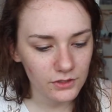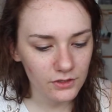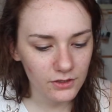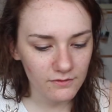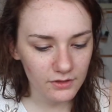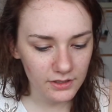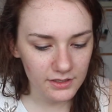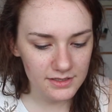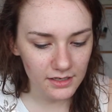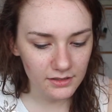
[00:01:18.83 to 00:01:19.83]
for you and everything
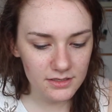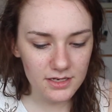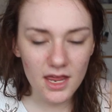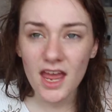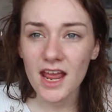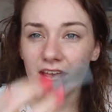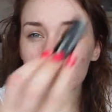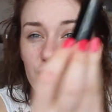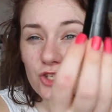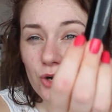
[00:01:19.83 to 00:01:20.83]
in a second.
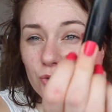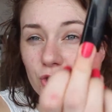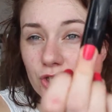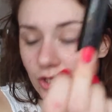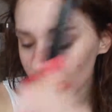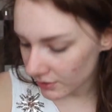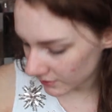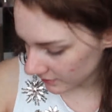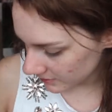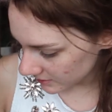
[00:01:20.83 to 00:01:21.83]
It's so
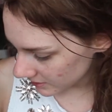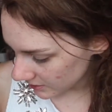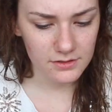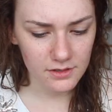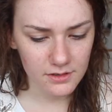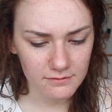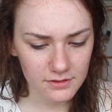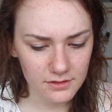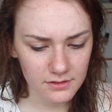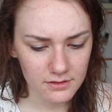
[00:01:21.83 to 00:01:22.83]
cute.
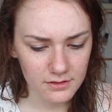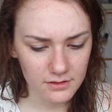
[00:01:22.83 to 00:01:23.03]
Mascara.